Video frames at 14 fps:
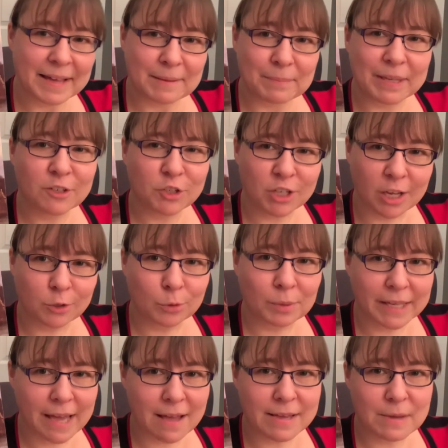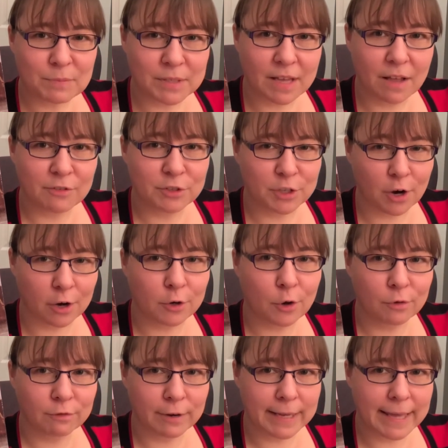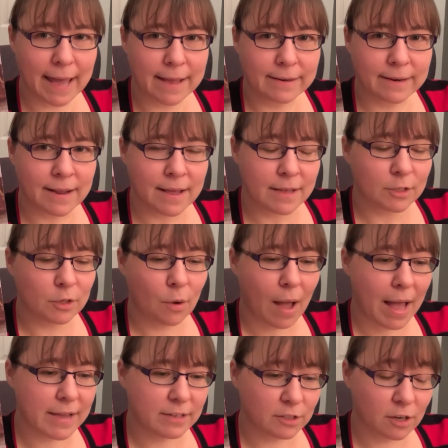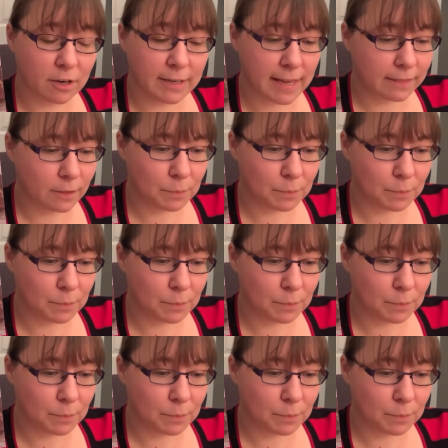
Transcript: because Chateaubriand himself started over again. So I started at the